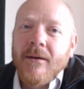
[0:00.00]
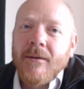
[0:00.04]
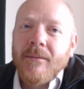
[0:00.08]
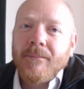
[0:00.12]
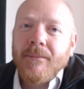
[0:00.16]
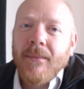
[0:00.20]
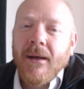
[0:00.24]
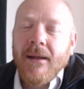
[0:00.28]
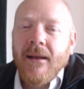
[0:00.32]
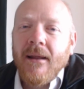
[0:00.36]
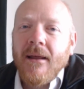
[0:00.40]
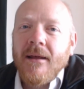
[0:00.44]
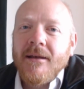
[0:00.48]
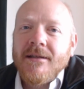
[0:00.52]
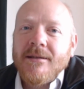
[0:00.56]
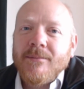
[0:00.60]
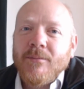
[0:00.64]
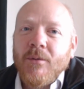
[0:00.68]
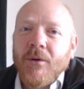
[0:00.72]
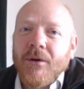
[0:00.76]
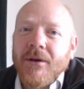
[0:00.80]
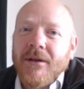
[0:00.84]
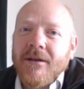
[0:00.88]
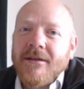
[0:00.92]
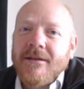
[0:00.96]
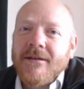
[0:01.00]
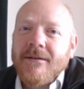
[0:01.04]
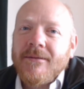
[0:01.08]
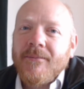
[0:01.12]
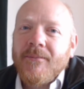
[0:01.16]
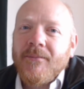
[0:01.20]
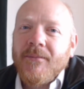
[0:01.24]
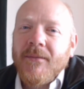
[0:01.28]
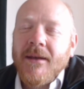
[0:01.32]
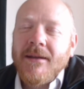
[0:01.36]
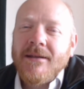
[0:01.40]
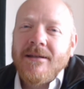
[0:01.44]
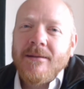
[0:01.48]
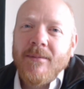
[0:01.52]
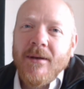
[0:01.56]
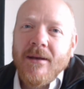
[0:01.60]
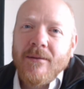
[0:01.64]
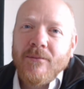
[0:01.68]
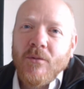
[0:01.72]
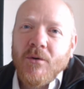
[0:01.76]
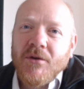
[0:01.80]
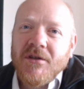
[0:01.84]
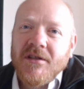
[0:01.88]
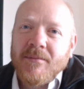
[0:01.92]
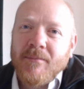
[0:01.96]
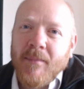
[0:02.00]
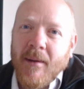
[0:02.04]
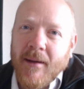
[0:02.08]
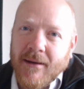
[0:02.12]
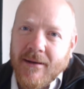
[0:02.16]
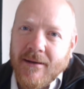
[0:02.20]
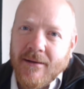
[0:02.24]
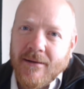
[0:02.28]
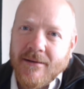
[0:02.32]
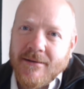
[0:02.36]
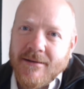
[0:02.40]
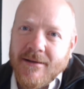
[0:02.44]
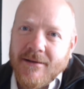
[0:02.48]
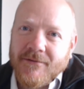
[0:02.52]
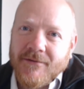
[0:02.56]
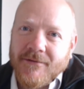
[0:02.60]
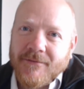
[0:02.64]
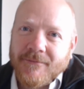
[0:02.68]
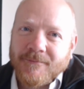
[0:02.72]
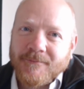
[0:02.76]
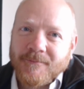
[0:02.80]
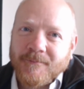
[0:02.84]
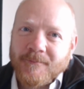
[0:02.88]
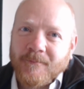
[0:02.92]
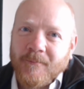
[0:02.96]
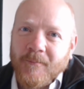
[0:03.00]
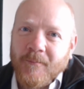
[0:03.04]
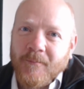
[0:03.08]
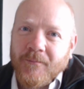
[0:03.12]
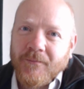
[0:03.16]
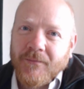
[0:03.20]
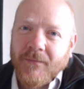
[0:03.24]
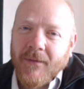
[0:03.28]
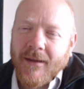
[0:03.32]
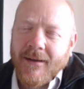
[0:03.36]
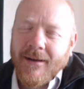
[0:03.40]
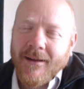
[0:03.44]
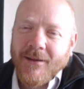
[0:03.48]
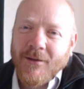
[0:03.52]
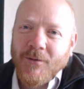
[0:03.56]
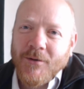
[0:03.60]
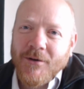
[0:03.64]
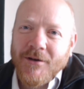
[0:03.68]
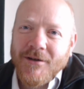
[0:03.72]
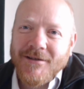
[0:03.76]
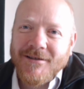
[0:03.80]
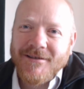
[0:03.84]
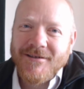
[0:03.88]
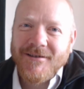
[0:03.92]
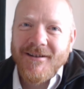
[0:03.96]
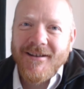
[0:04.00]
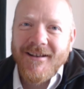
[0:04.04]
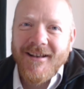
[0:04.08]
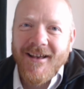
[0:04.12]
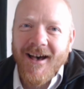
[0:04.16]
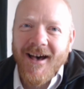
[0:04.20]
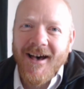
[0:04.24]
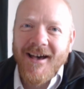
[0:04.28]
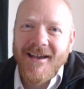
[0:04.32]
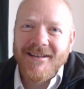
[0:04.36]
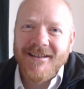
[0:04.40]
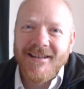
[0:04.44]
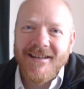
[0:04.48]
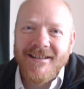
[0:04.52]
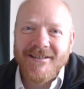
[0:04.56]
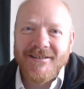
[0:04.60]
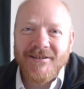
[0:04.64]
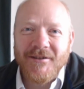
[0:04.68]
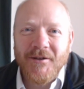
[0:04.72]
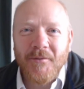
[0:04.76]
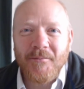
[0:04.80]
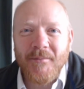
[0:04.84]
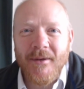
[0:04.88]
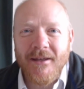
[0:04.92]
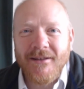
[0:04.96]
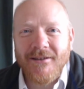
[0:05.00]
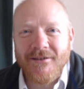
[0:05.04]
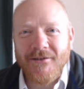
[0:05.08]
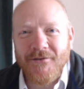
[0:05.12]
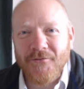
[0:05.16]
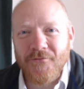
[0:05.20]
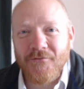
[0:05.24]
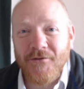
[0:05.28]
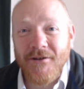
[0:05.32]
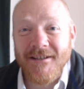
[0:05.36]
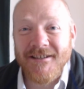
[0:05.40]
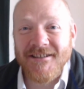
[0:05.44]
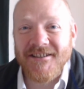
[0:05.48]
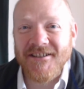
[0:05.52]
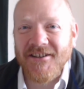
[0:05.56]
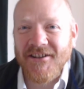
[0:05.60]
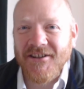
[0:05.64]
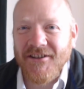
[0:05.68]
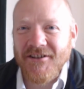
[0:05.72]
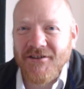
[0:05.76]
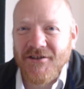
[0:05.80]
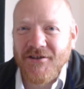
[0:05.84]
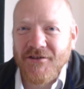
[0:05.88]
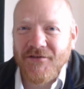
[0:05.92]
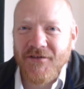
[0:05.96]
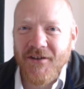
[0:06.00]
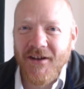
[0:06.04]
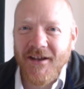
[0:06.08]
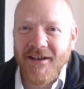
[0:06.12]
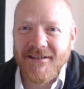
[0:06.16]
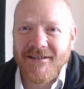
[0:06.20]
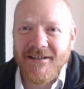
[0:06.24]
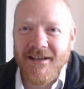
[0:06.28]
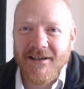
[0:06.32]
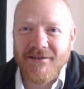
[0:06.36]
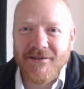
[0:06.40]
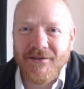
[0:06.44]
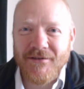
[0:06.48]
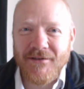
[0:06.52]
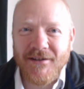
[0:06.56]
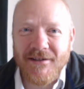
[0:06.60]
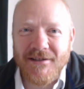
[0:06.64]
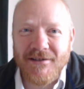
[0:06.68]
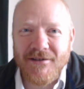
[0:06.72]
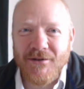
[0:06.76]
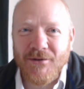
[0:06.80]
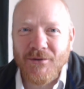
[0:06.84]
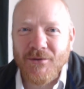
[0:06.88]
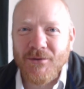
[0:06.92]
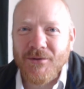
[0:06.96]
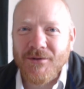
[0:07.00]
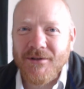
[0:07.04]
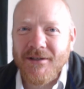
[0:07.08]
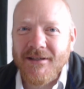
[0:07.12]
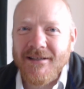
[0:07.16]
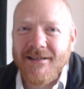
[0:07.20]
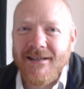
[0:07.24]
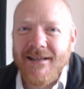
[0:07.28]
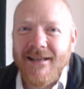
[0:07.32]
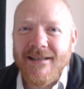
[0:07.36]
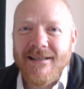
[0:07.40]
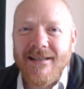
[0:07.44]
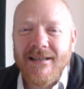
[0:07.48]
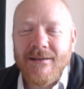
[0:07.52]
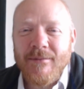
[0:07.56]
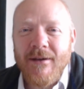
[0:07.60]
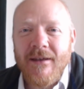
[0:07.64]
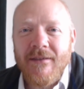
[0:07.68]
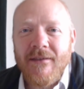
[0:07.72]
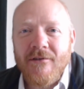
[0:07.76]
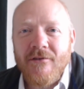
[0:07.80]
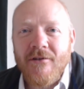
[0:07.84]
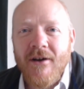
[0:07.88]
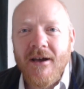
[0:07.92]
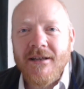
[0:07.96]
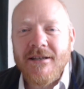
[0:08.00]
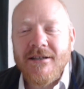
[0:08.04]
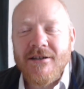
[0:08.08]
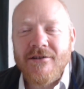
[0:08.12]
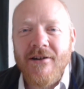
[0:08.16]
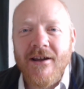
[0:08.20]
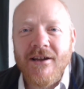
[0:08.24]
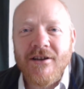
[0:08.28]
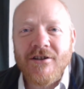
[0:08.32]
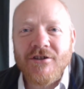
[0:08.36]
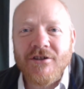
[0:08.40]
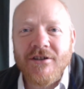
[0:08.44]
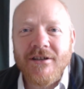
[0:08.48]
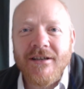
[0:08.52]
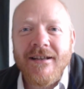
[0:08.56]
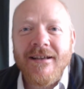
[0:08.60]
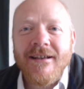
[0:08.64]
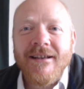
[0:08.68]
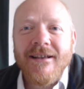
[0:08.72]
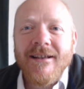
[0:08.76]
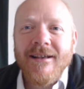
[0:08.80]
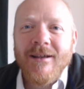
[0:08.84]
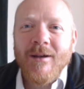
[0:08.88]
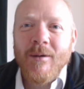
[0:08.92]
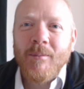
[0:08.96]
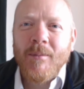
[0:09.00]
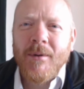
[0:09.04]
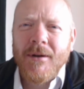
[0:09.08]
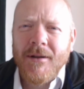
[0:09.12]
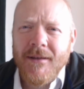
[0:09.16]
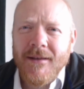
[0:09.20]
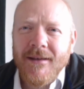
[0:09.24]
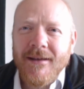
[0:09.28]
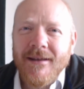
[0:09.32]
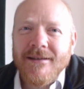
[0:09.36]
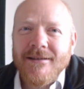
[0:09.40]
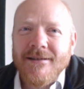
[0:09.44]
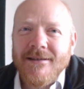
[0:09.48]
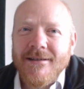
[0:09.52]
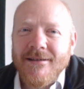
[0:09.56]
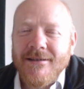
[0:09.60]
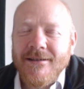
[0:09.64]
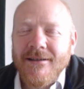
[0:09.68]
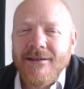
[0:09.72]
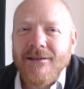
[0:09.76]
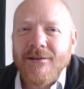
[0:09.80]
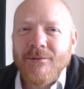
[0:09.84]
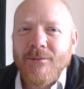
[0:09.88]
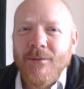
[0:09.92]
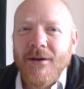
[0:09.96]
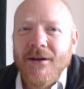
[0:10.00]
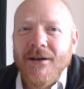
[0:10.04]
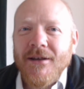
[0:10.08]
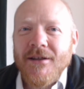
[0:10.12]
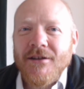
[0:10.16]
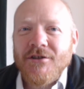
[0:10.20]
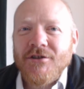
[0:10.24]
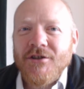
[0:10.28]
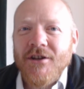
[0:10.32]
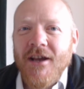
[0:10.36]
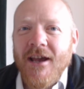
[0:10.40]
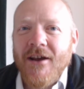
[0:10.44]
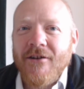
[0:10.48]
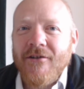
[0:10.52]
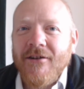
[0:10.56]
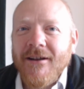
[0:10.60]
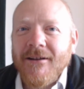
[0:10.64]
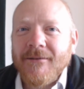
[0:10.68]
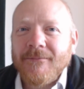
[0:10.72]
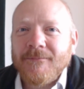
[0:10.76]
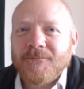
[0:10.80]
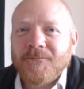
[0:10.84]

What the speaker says: My last point is a bit more speculative. In other words, I need to do a bit of research to find out if this thought is leading me in the right direction, but I think it's still worth sharing.